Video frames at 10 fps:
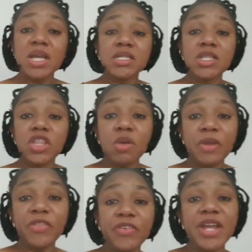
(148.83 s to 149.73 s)
So
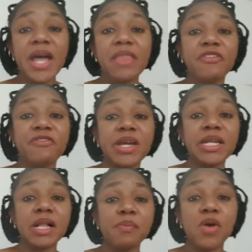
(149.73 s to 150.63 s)
number 3 and the
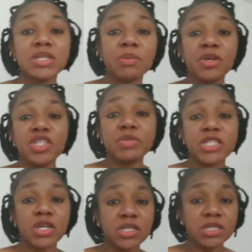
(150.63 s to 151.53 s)
final point I'm going to be
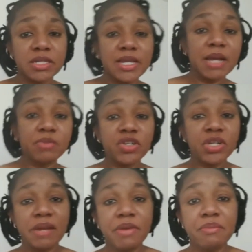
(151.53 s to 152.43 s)
discussing today, I'm sure
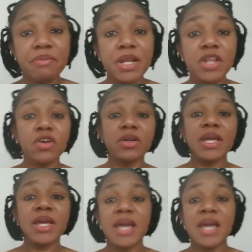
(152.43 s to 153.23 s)
there are a million,